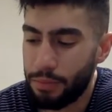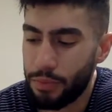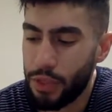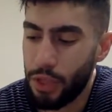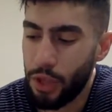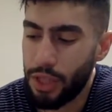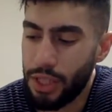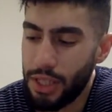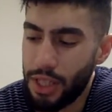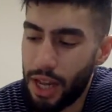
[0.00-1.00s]
So this
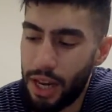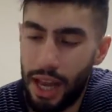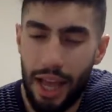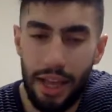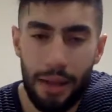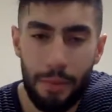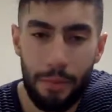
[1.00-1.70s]
is kind of like,